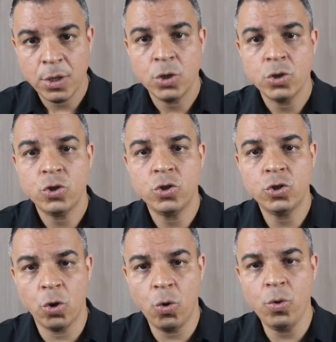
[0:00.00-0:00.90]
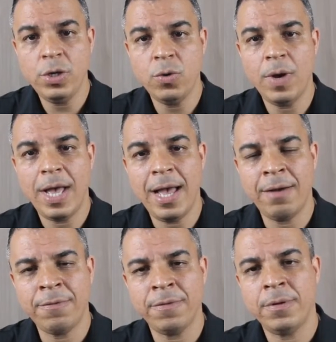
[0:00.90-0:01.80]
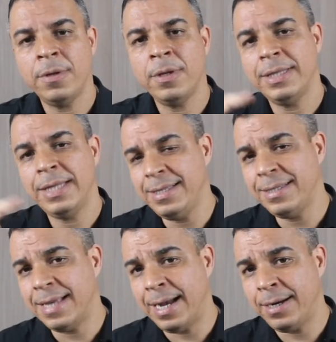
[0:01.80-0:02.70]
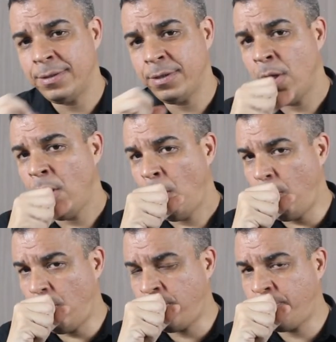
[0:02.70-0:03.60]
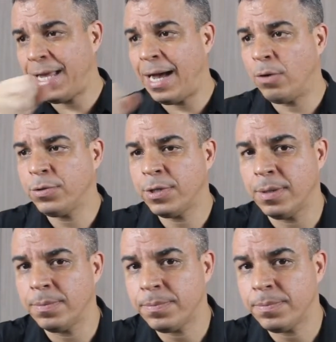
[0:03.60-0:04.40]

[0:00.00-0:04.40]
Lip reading: so you have the desired outcome.